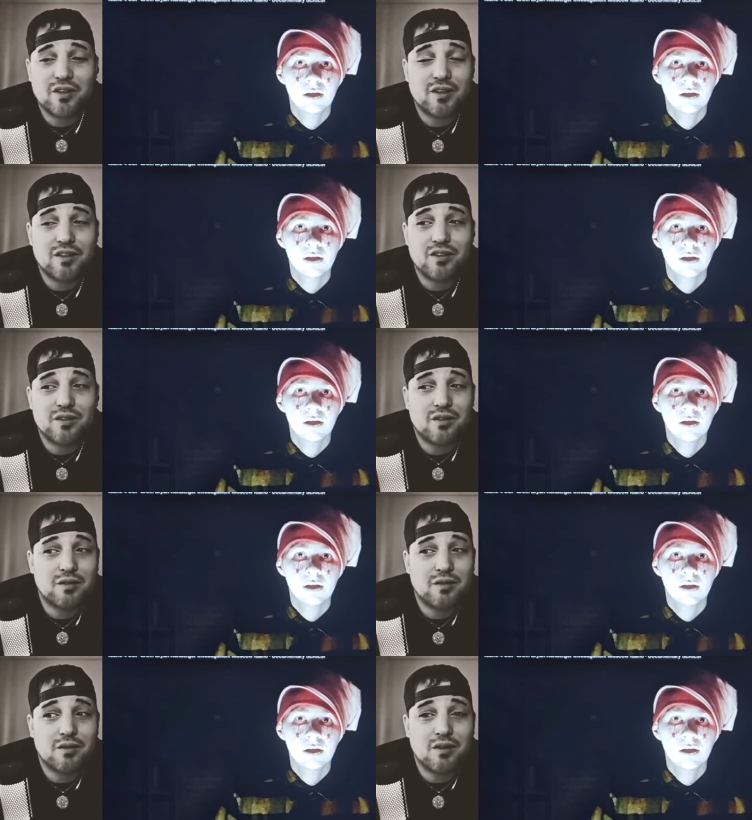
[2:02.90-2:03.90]

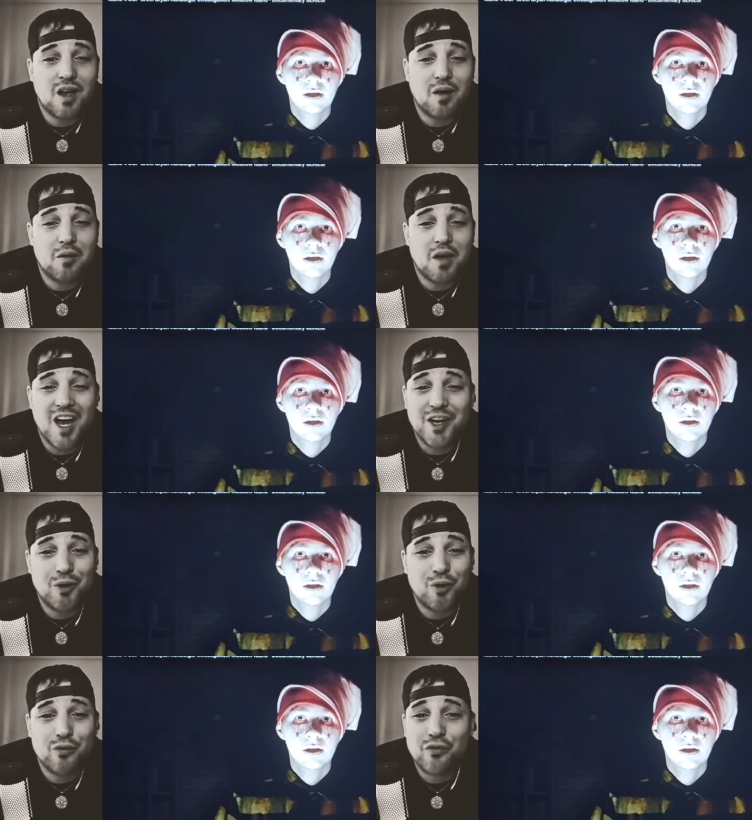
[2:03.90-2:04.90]
Speaker 1: this
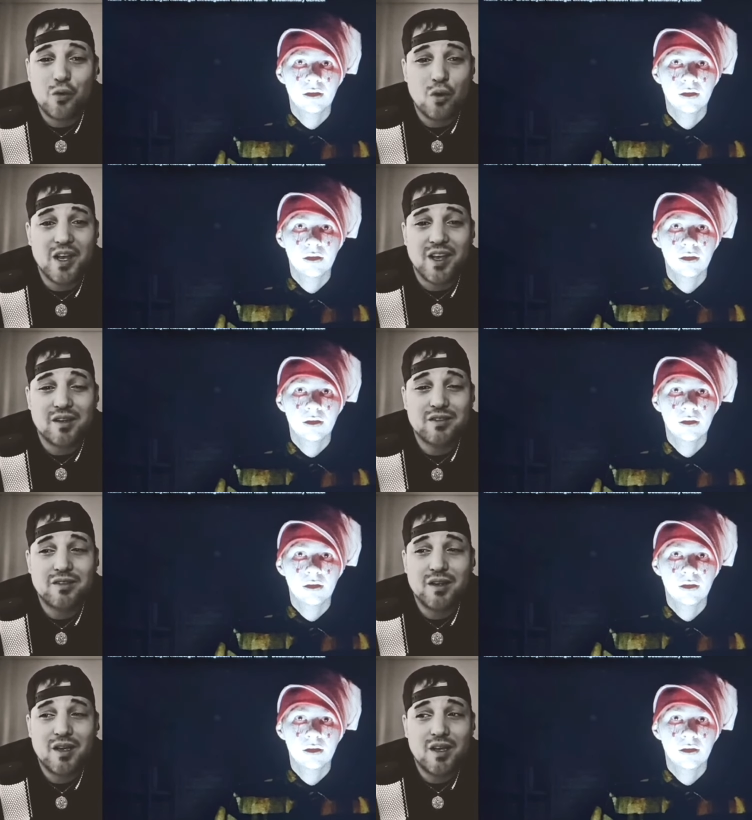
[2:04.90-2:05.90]
Idaho four case,
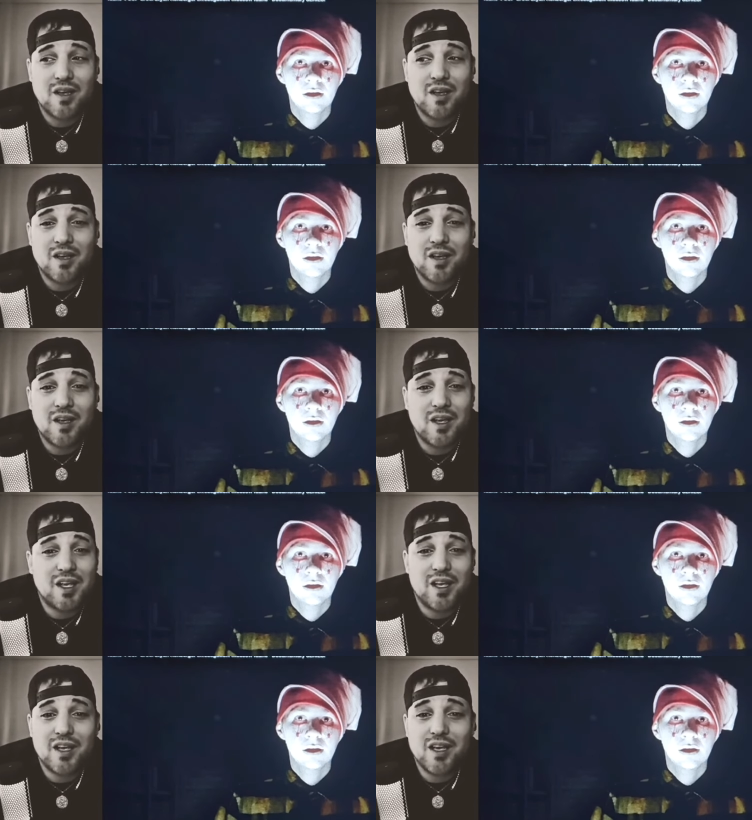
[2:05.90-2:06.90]

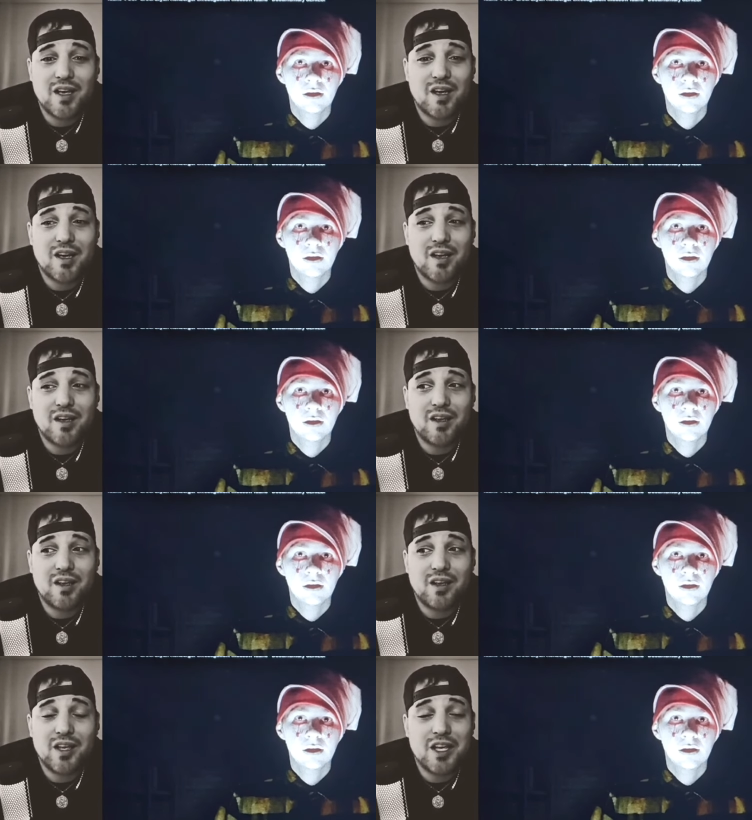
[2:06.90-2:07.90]
he uh,
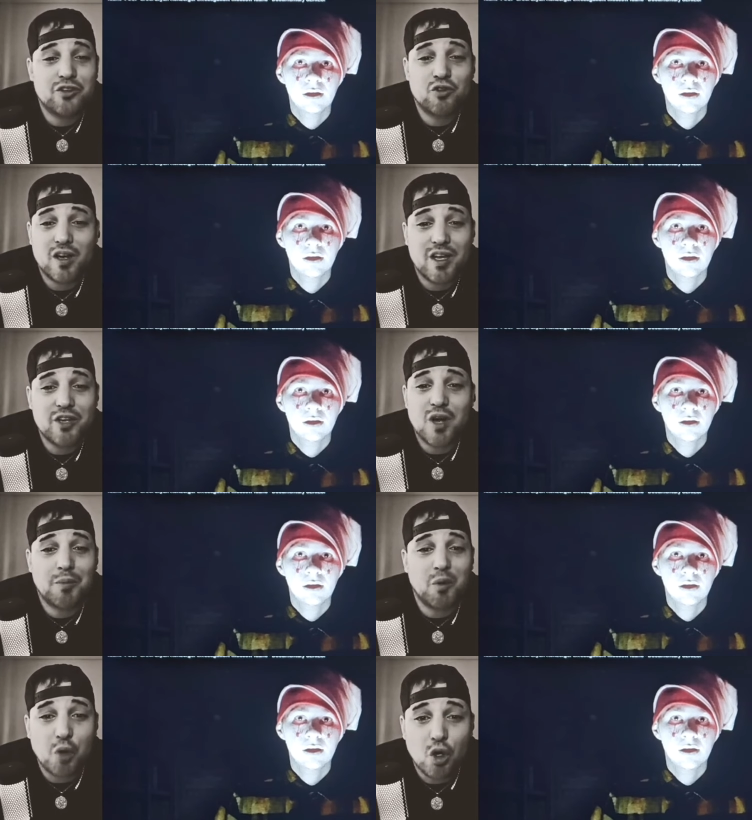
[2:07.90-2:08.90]
he's he dropped
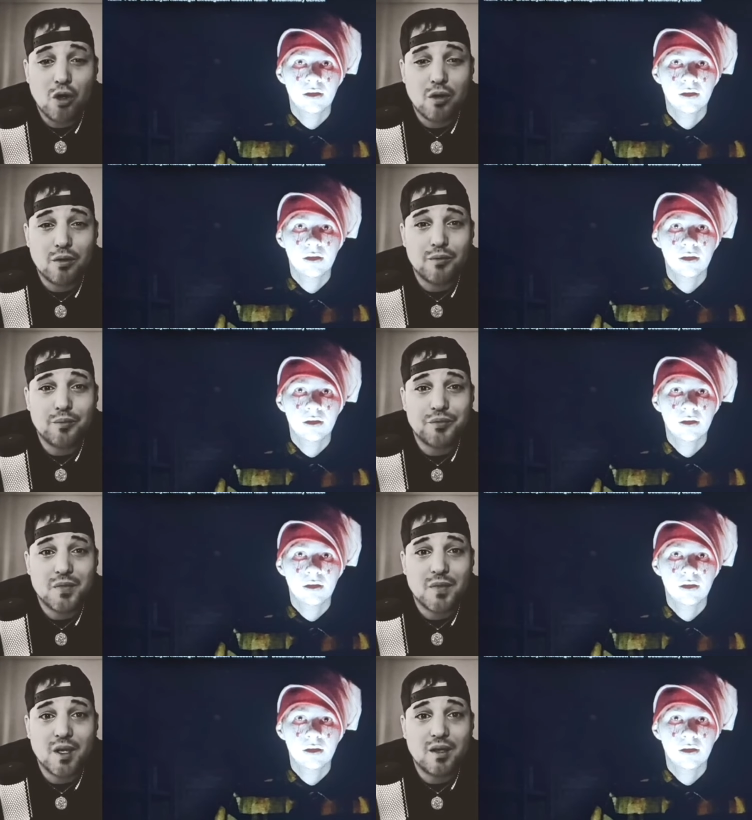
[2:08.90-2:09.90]
the ball.
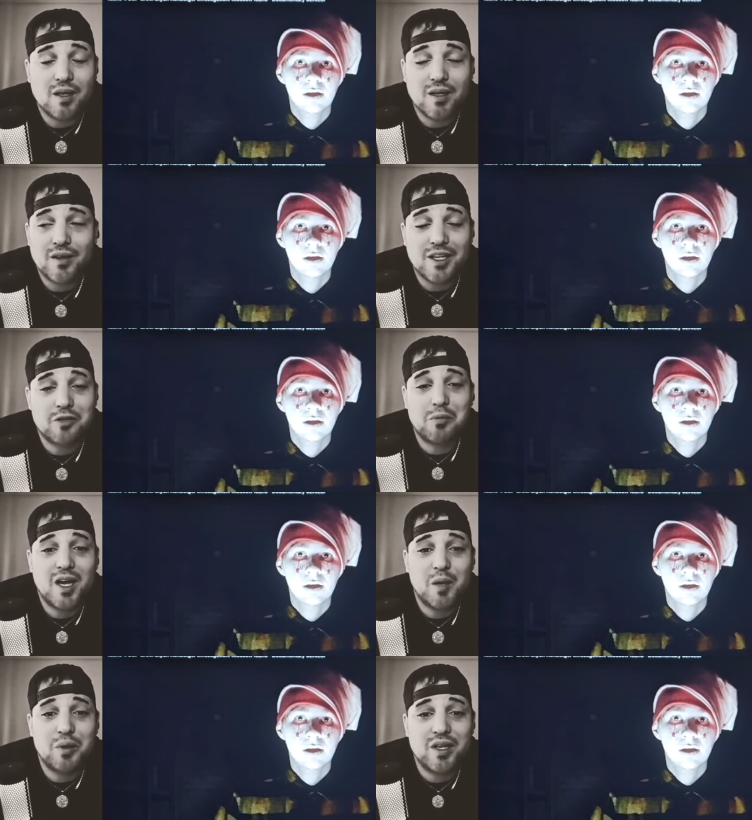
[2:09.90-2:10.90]
Uh, that's my
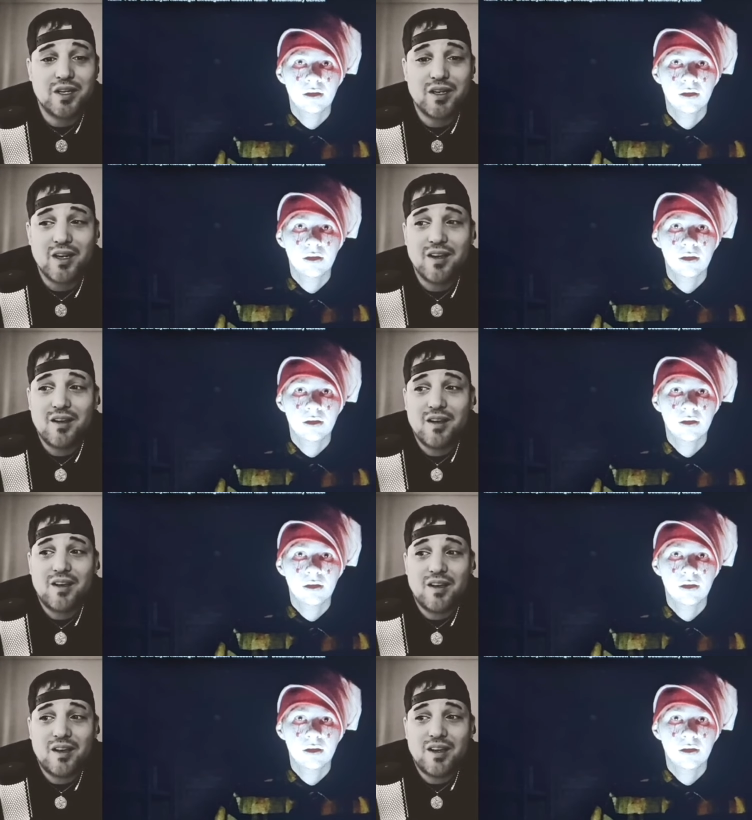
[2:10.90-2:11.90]
opinion,
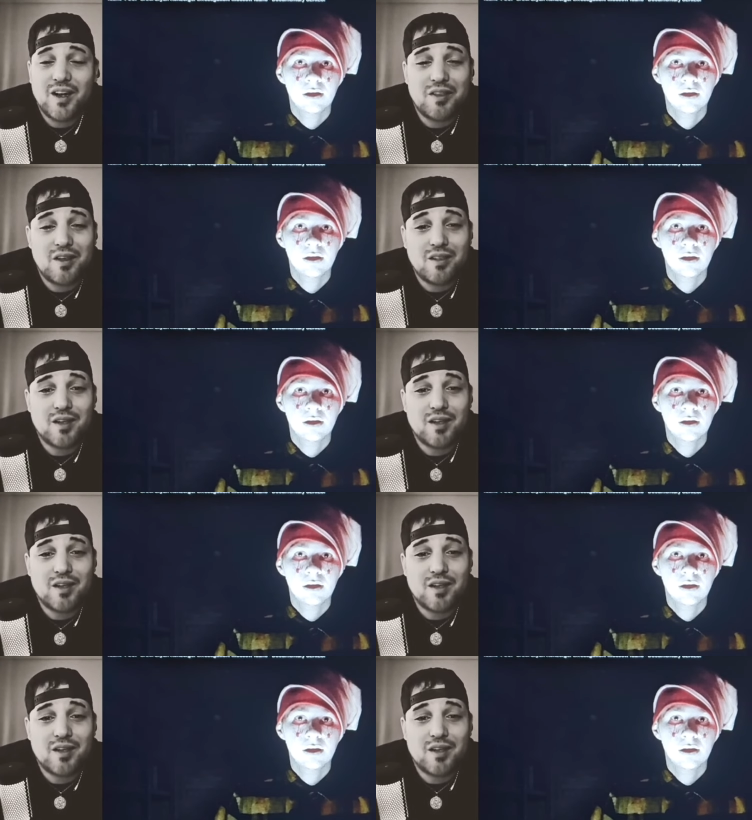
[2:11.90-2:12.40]
and I think